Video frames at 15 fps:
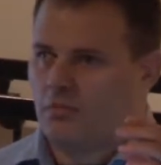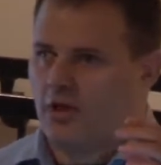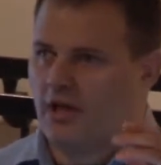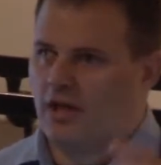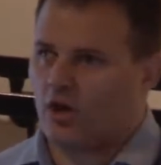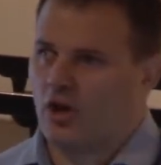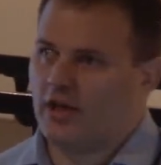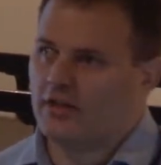
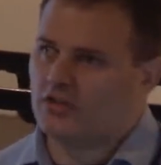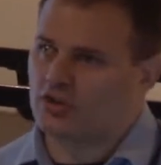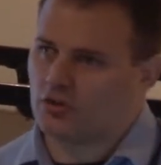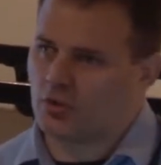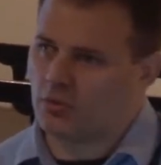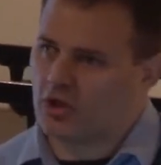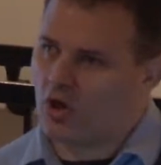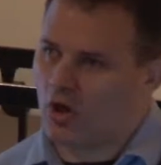in our
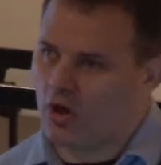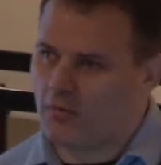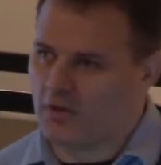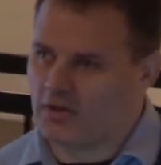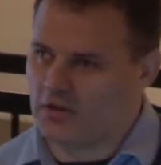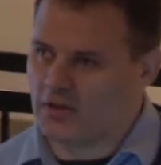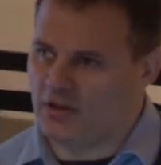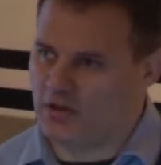industry we
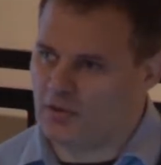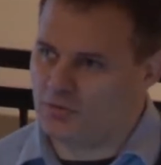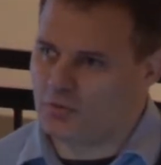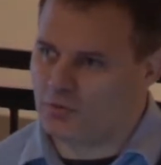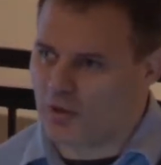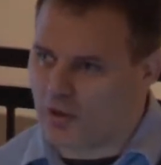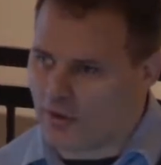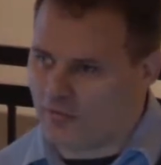commonly
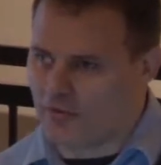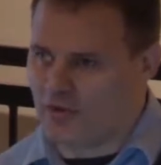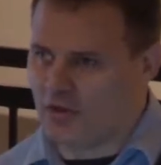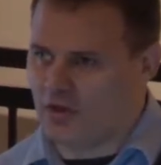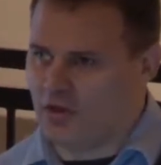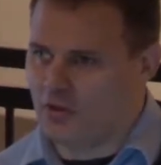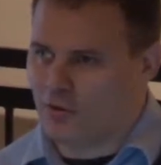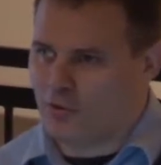have
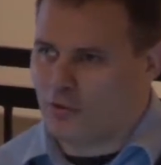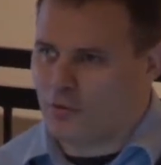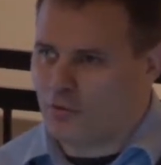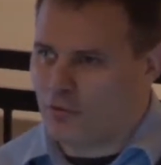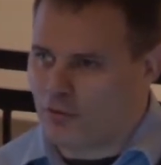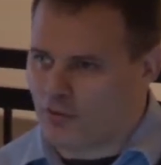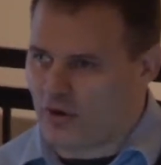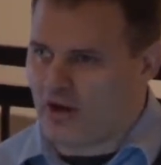the
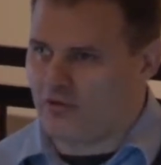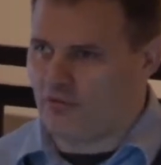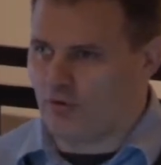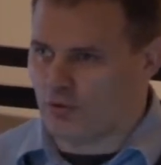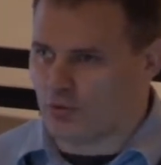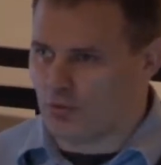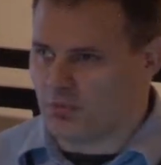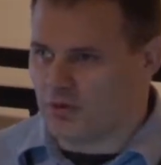threat
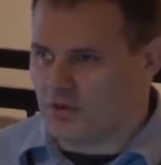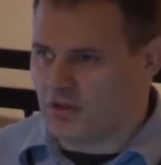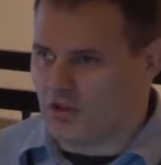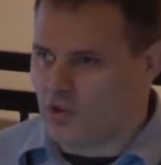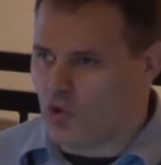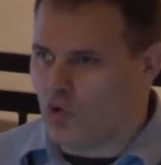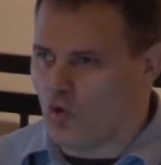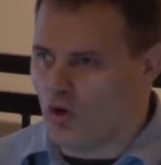vulnerability
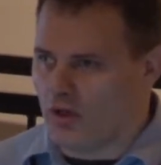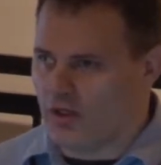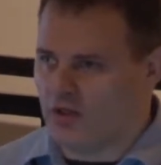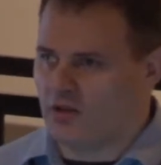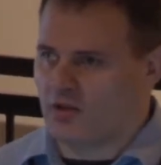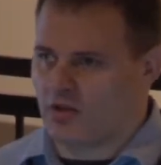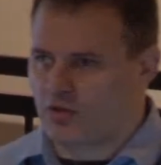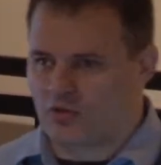coin,
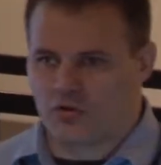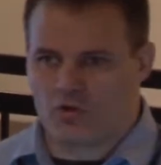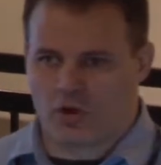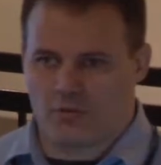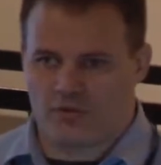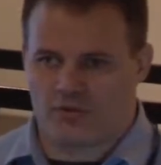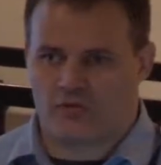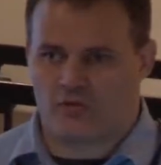and the
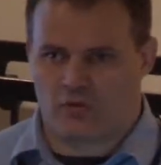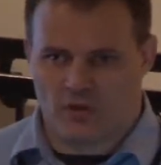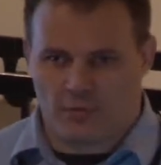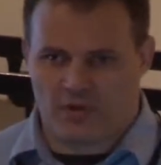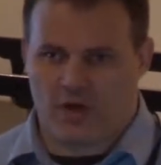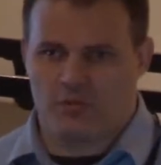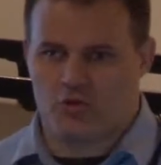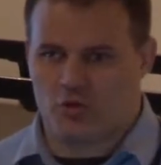terms are
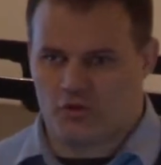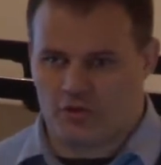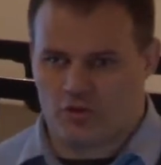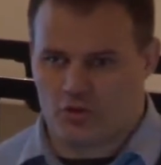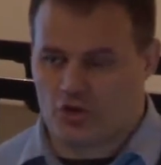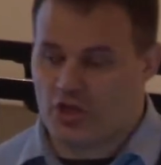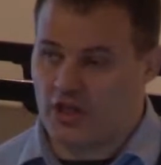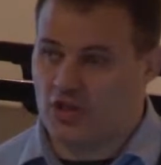sometimes used
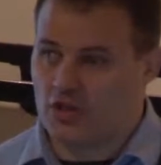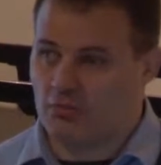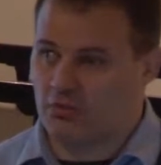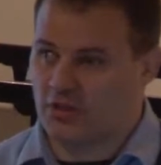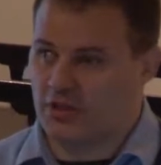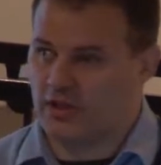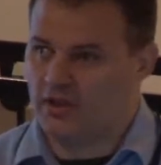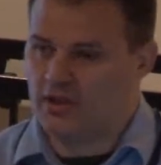
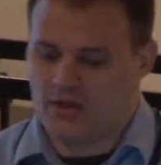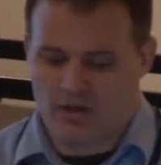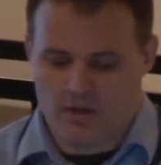interchangeably